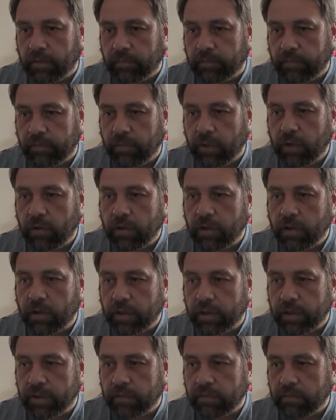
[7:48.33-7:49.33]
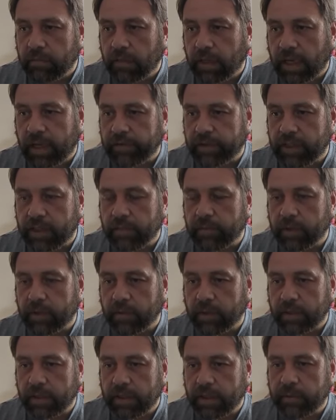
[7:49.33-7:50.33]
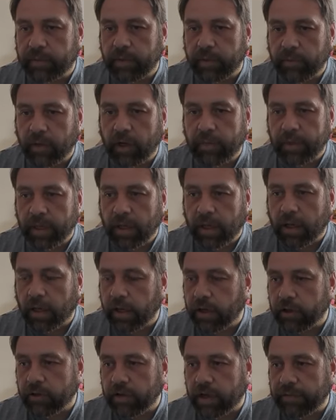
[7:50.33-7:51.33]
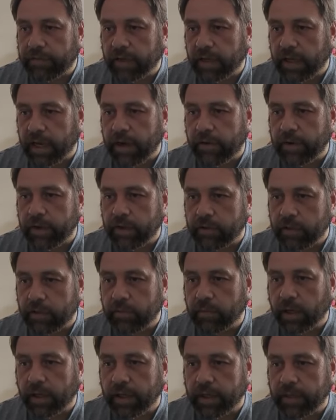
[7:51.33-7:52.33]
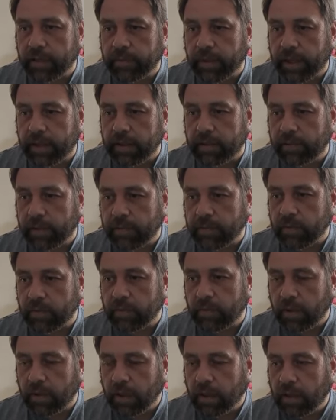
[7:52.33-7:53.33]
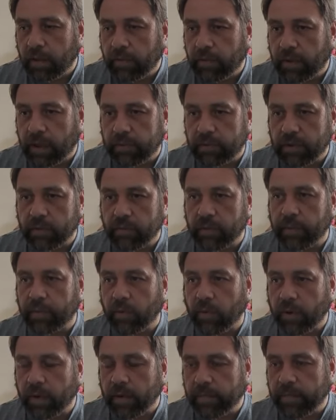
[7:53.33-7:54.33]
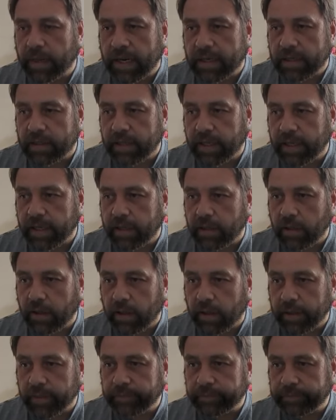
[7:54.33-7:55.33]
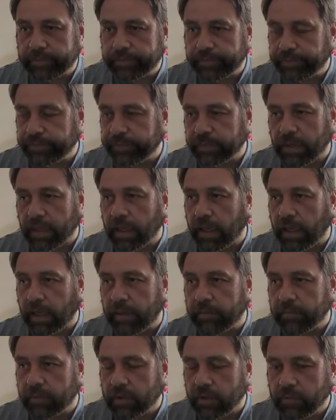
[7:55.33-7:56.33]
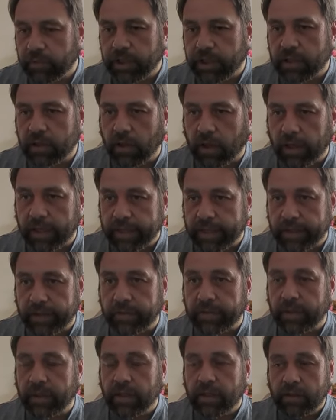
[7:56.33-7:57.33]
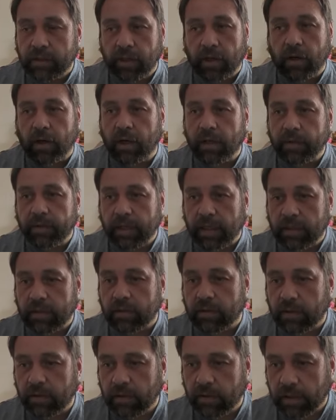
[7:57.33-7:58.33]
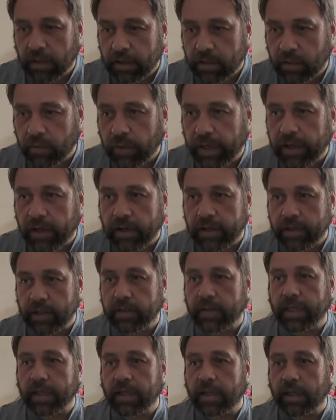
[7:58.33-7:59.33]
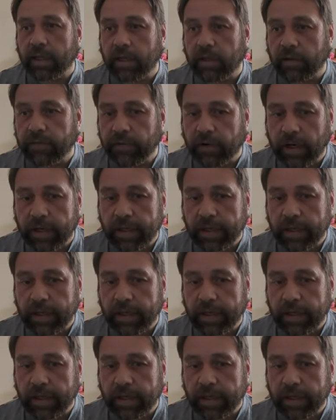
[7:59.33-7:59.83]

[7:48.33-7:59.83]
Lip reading: you could have a similar one to this, but it might be a higher traffic area, so you might expect people perhaps to be walking past late at night, which is not ideal. So that's the way I do it, and I find